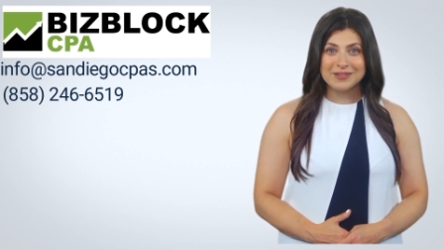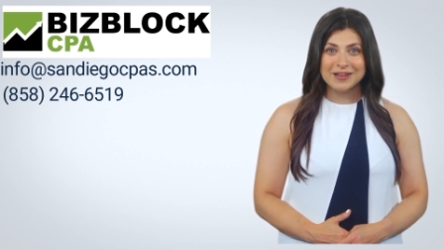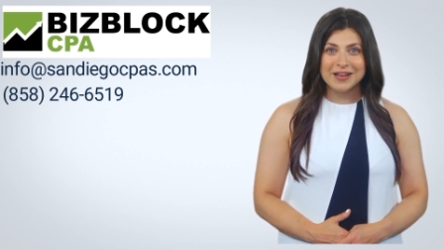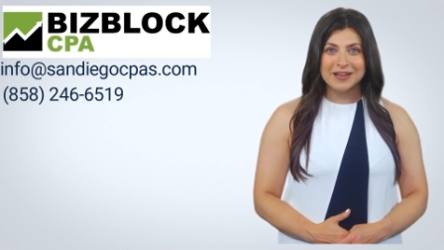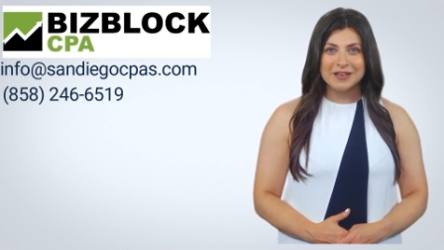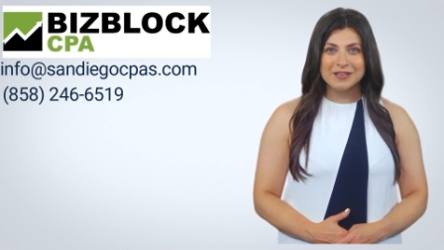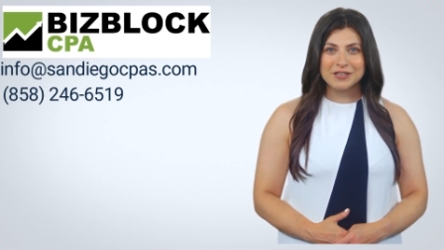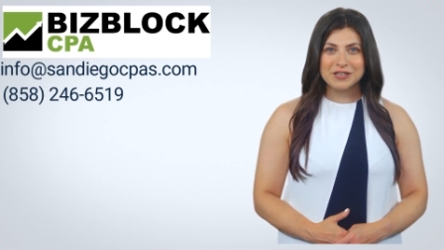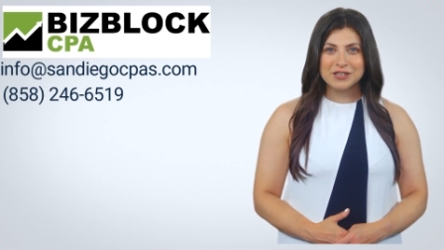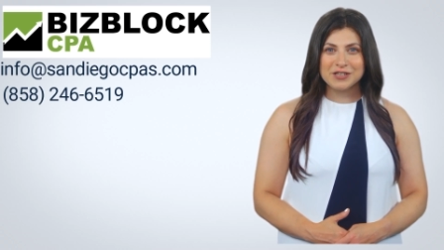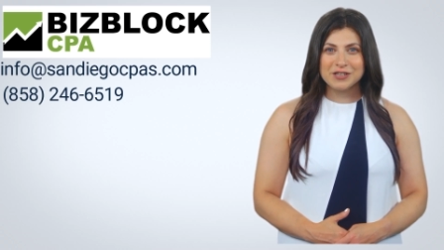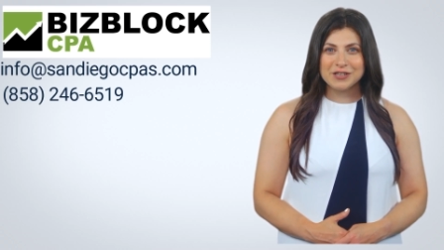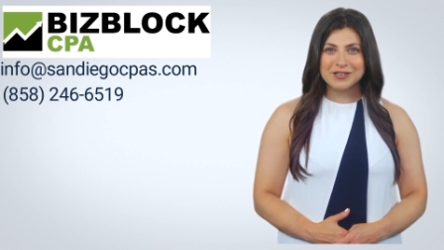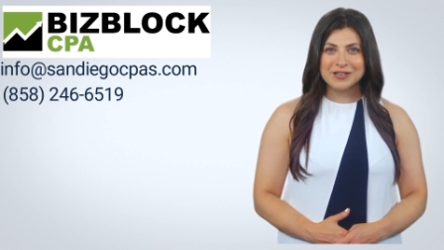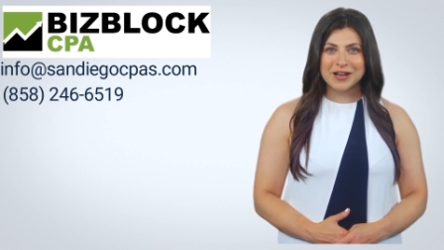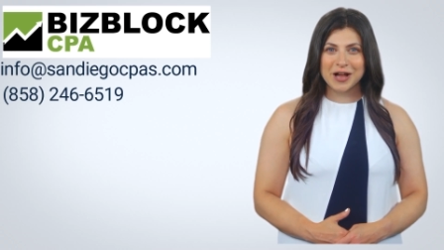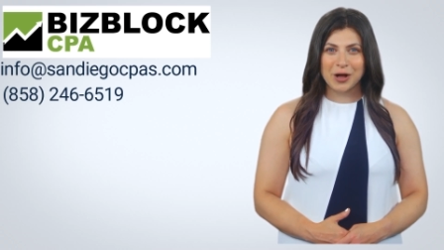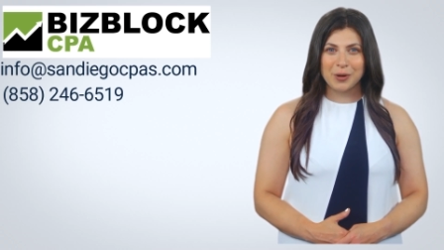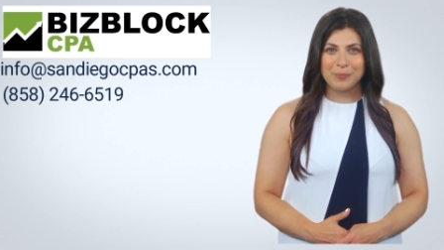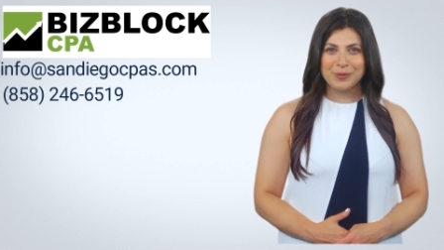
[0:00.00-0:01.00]
In addition
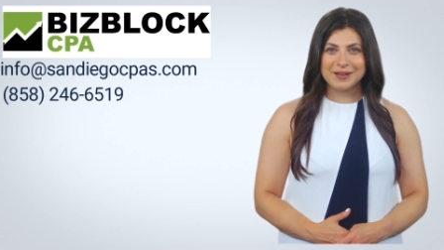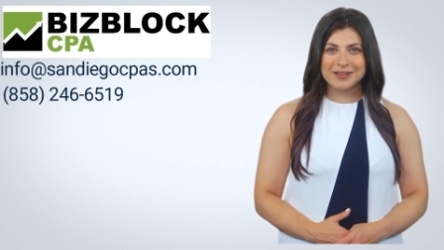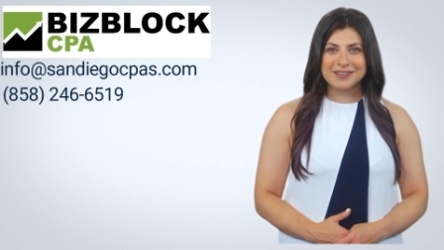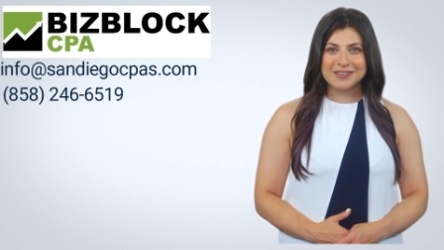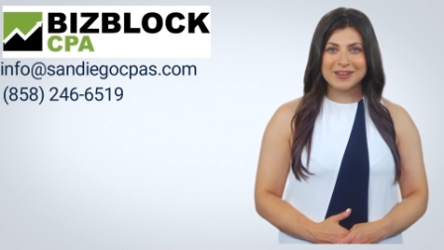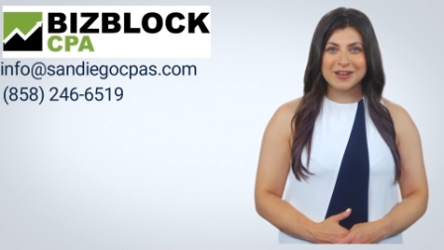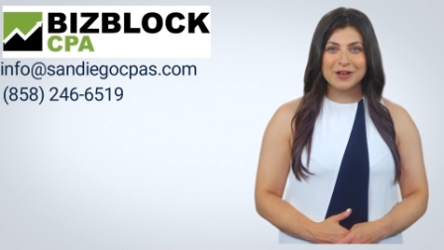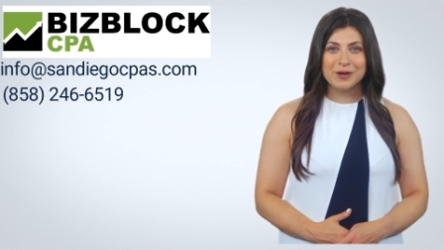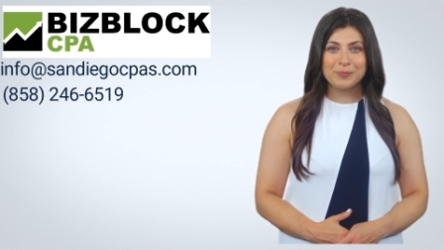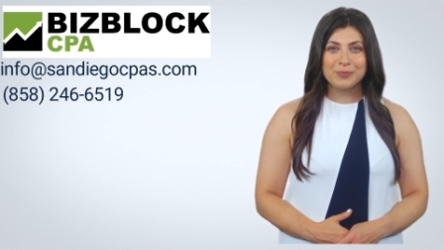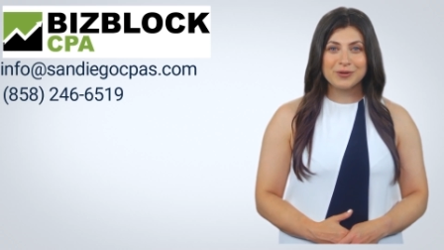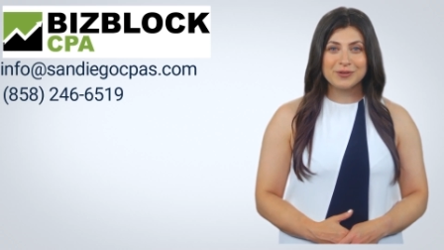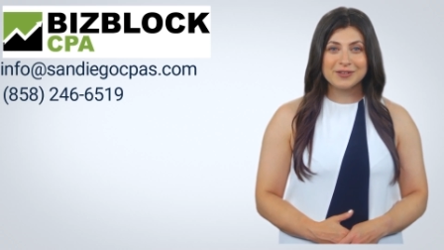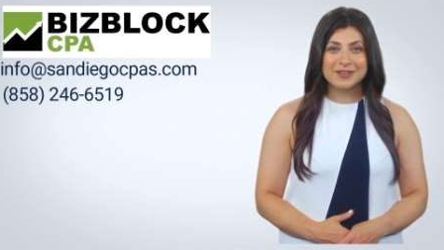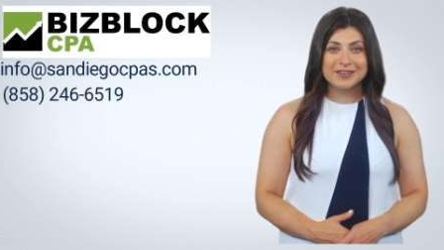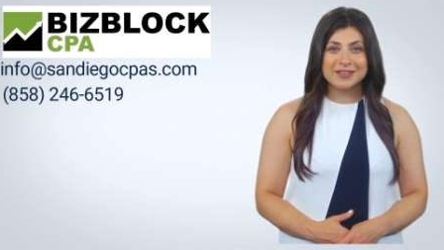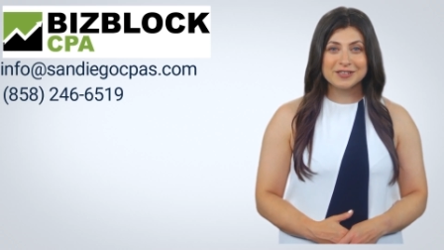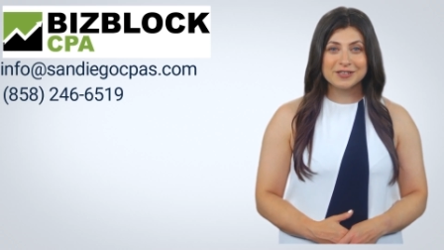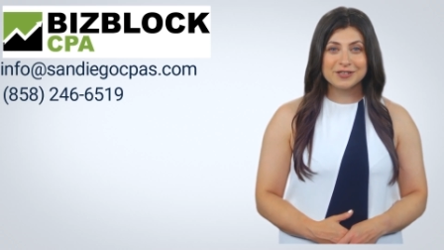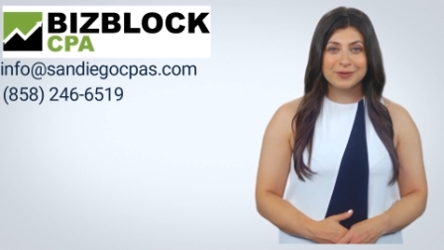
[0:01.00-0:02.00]
to helping set up your
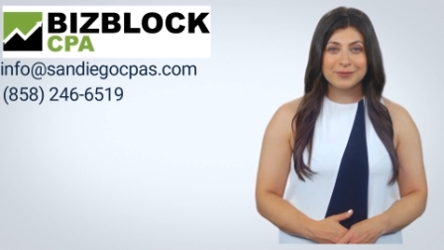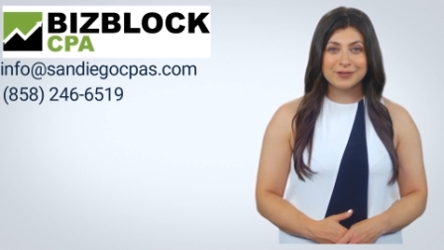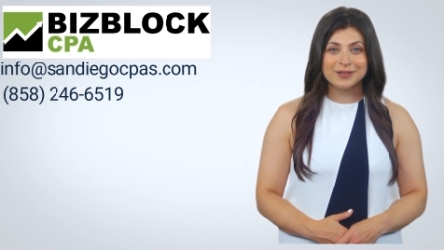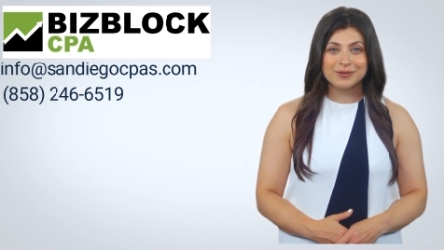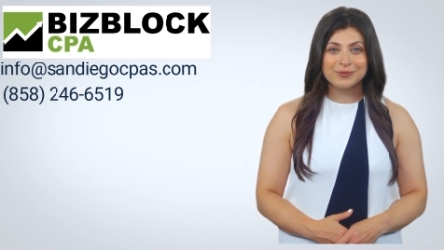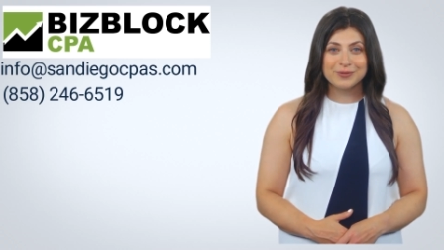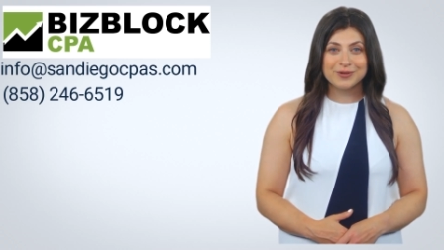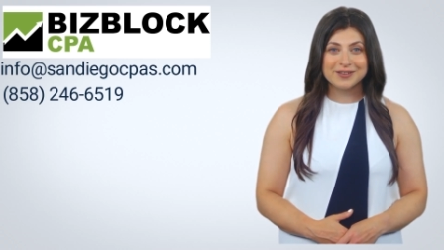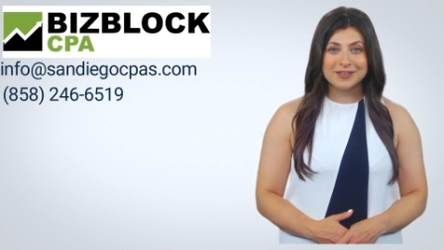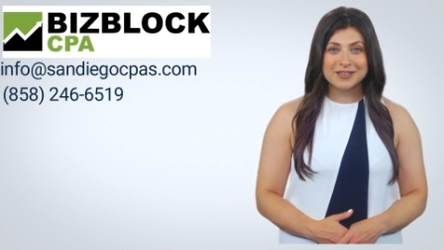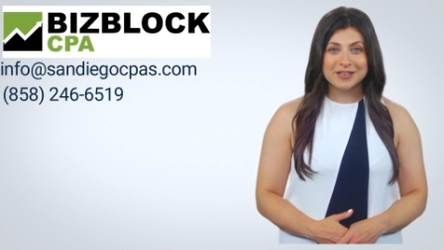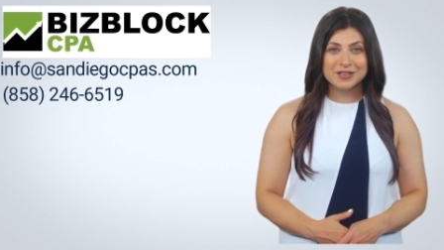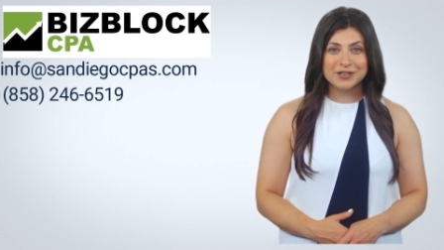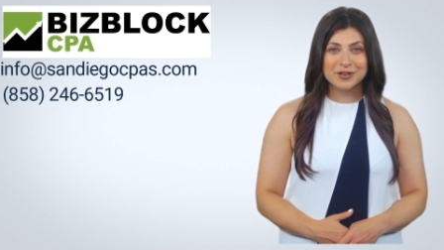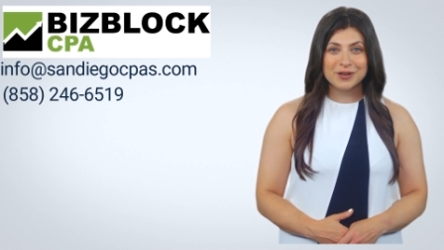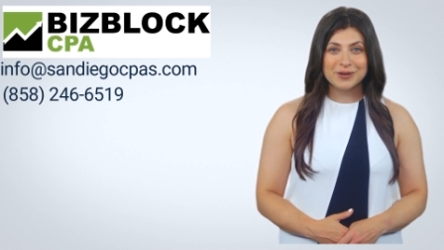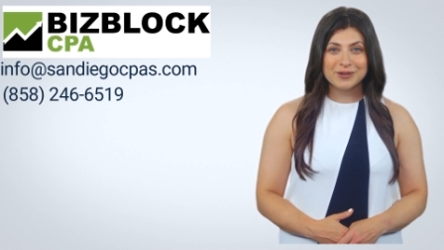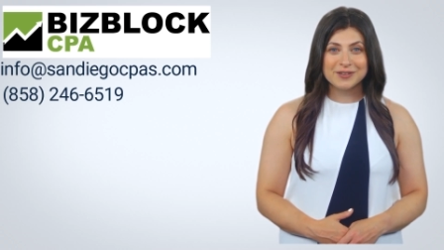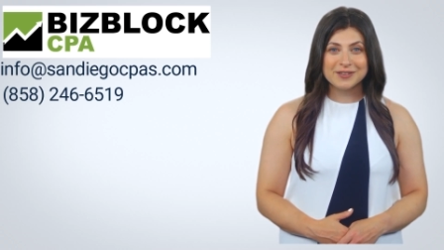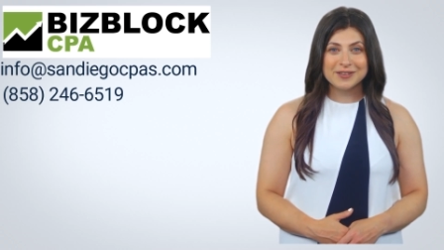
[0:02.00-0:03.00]
systems and
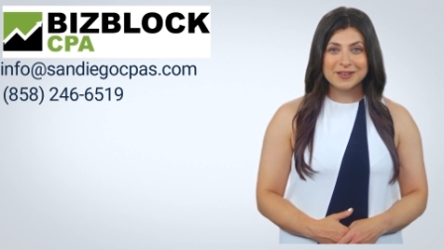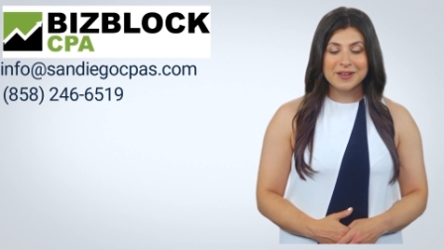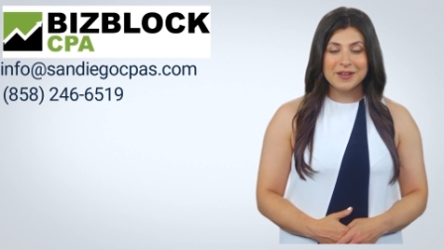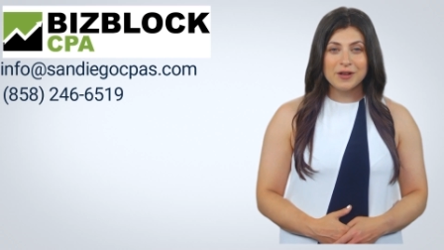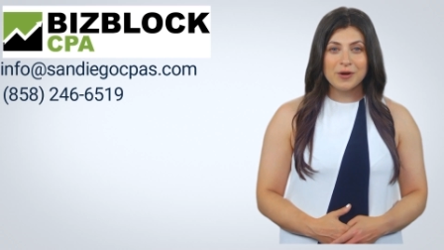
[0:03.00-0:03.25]
procedures,